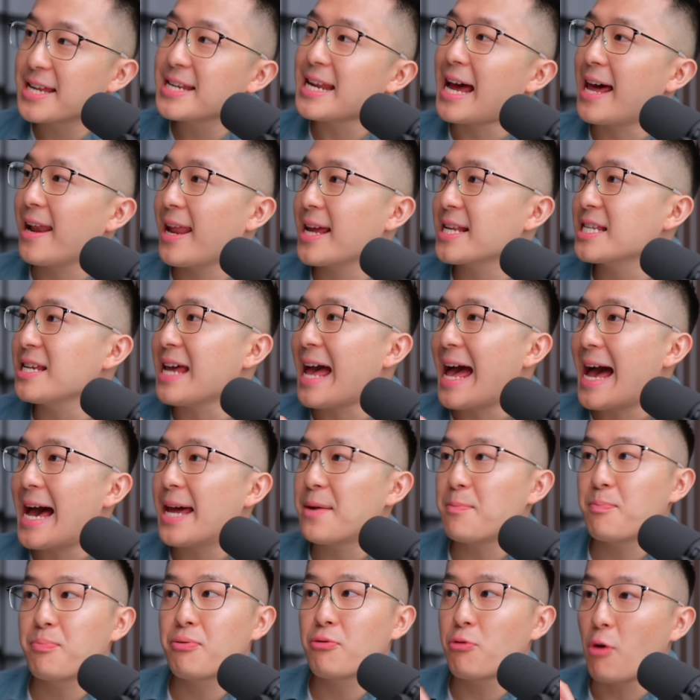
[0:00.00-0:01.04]
I like to
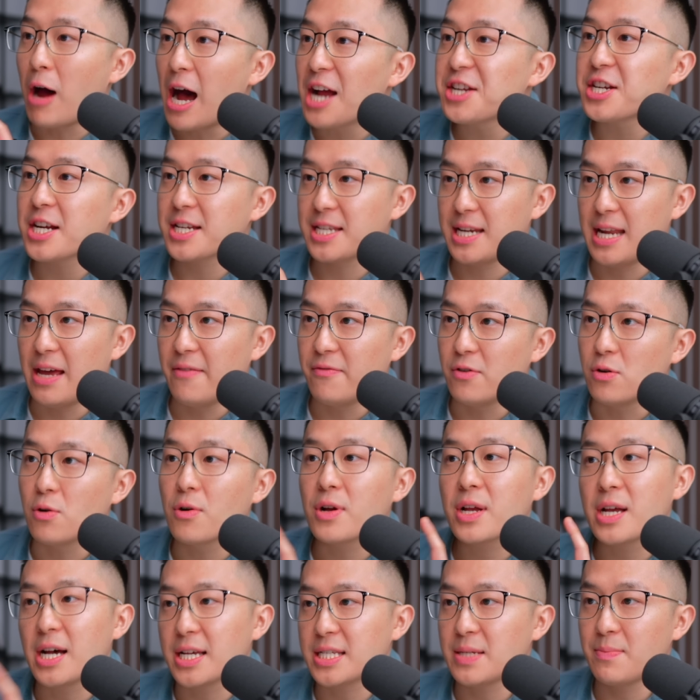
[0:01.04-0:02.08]
add project level
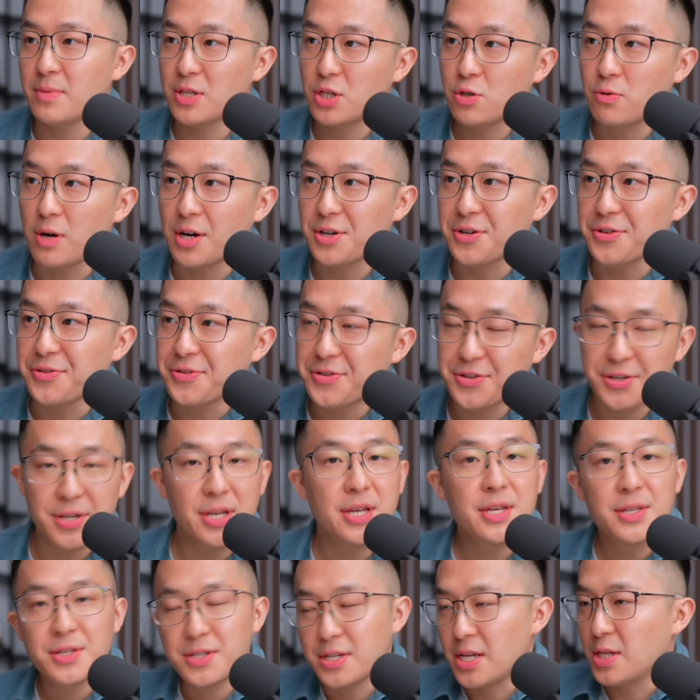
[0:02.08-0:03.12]
custom instructions.
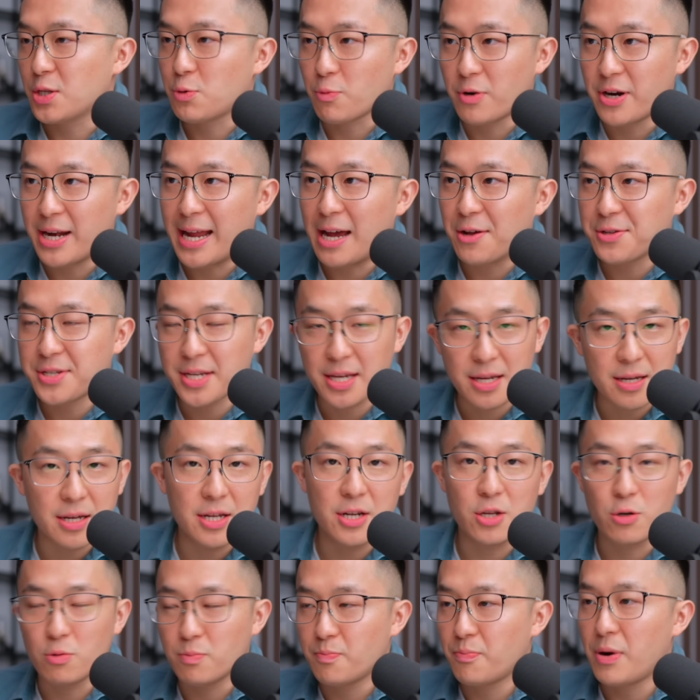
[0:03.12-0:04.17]
Since we're announcing a
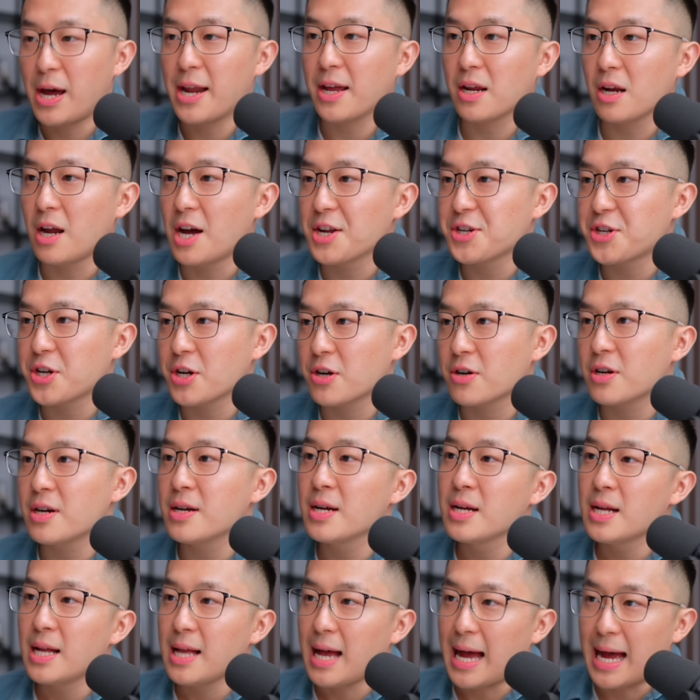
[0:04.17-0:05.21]
new product launcher.
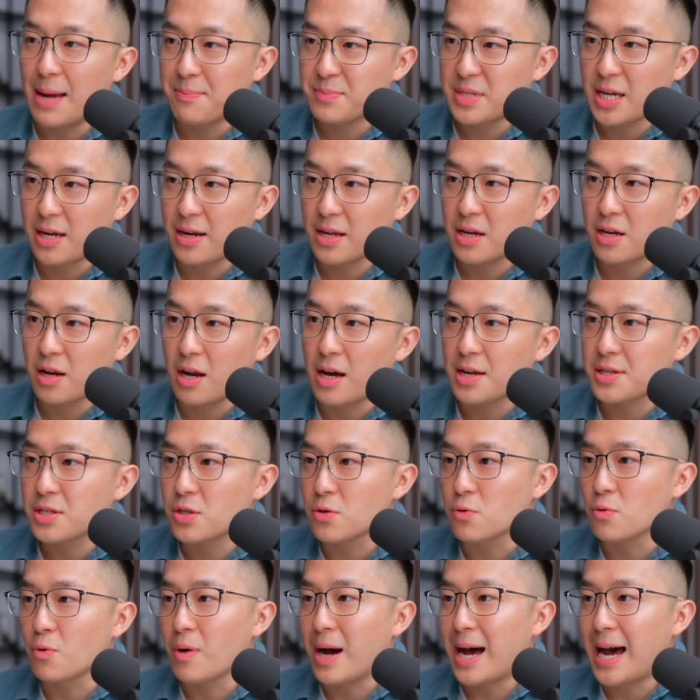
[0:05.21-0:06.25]
I'm telling Claude
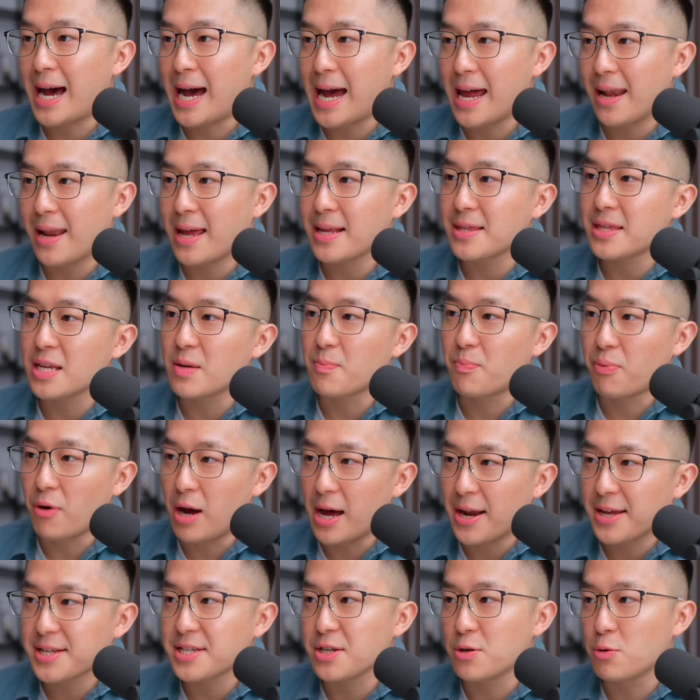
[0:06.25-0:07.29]
to highlight the
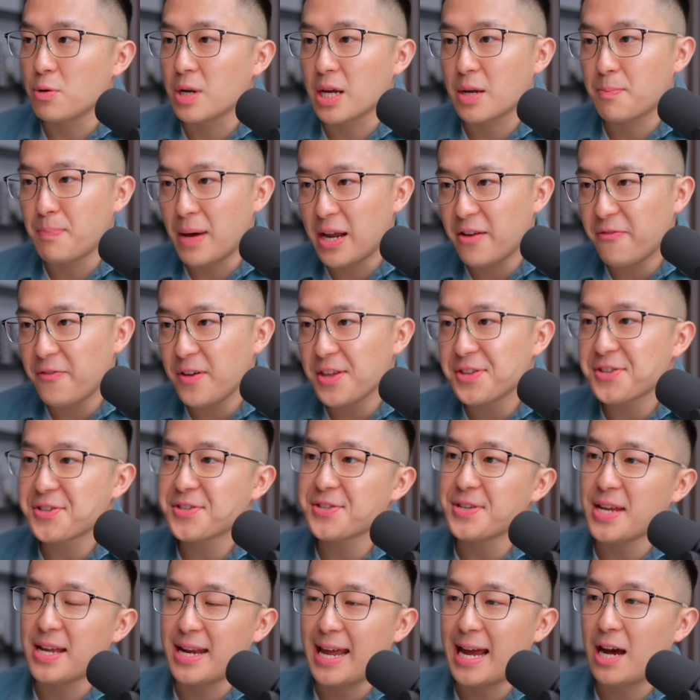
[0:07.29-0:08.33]
product's unique
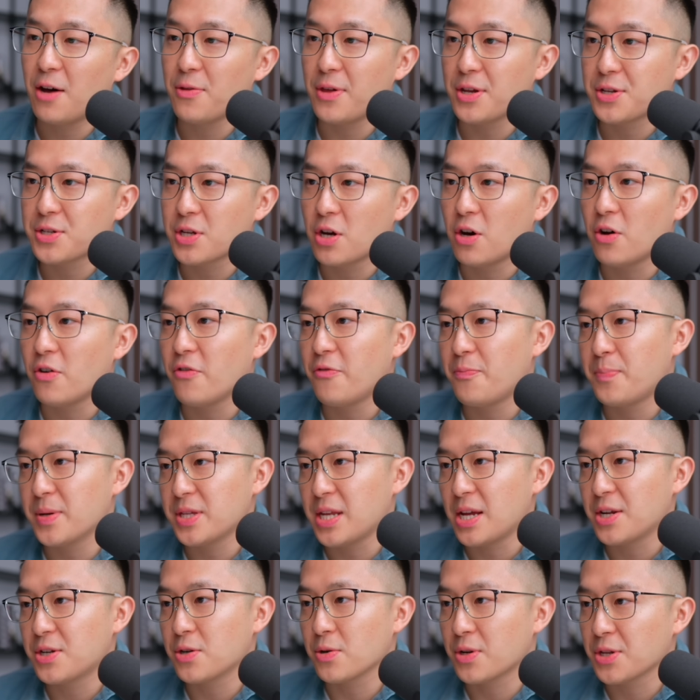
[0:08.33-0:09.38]
benefits and how they solve
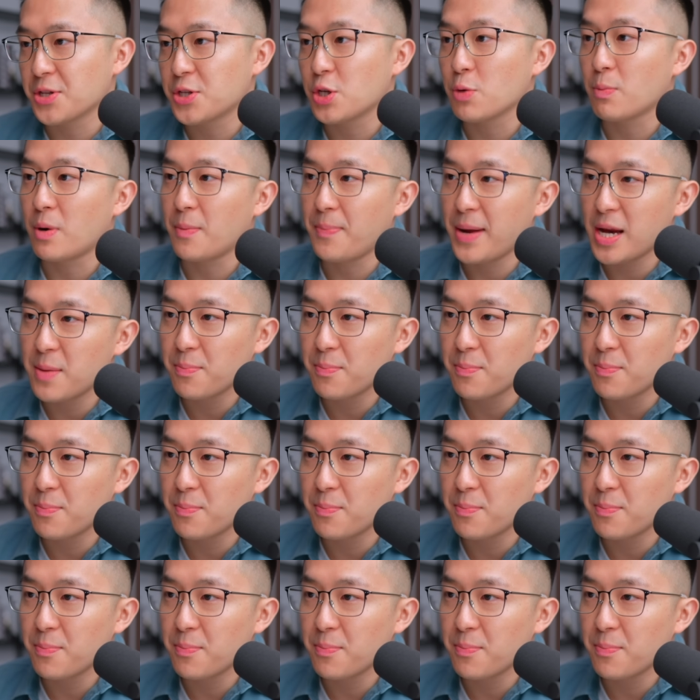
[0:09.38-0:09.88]
potential consumer pain